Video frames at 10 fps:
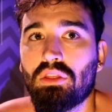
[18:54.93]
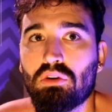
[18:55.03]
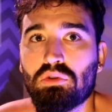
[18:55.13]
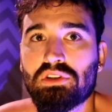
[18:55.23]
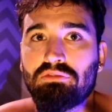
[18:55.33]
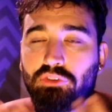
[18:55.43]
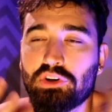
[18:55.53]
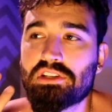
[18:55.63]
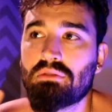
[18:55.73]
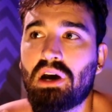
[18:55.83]
There was a
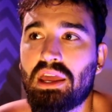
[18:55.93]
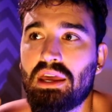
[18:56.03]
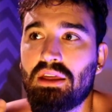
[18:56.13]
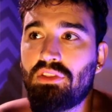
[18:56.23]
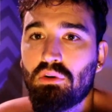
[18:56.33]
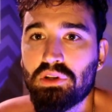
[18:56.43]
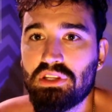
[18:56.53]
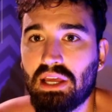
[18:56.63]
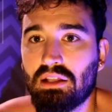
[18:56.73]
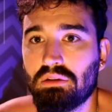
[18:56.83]
voice in my head that would
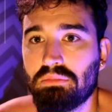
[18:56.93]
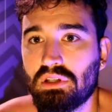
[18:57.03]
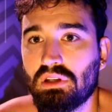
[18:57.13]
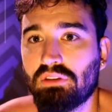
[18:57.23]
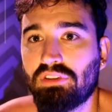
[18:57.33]
yell at me